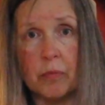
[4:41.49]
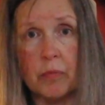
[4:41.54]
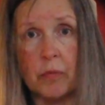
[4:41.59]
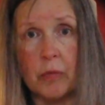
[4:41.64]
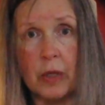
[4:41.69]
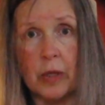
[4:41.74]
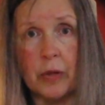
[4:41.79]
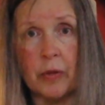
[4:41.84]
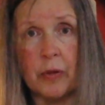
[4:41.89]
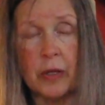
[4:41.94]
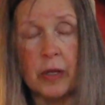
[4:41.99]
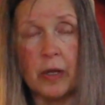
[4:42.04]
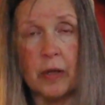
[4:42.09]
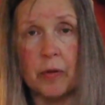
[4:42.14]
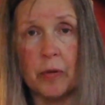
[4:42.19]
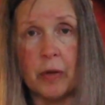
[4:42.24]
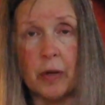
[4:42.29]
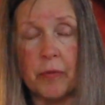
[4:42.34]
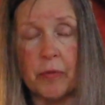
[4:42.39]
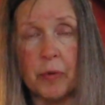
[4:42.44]
one or the
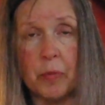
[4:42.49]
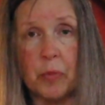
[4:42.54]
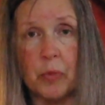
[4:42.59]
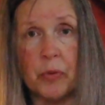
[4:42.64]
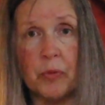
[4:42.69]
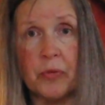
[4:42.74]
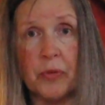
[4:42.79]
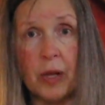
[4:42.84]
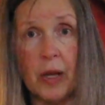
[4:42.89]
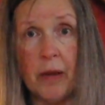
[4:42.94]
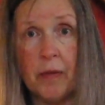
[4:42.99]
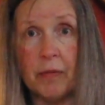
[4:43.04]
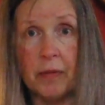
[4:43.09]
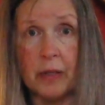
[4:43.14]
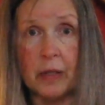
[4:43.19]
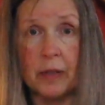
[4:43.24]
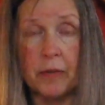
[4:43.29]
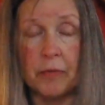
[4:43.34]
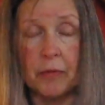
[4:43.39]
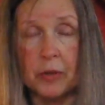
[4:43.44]
other of you moves off
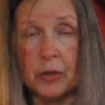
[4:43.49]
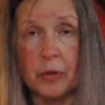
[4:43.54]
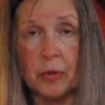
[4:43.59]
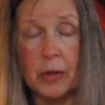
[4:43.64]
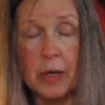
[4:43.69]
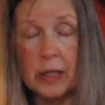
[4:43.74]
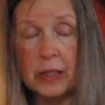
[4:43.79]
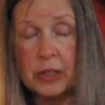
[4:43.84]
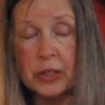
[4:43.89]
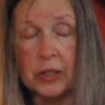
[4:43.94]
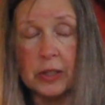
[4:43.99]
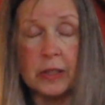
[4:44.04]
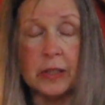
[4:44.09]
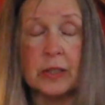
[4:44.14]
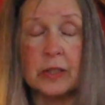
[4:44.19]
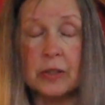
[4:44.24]
in different directions.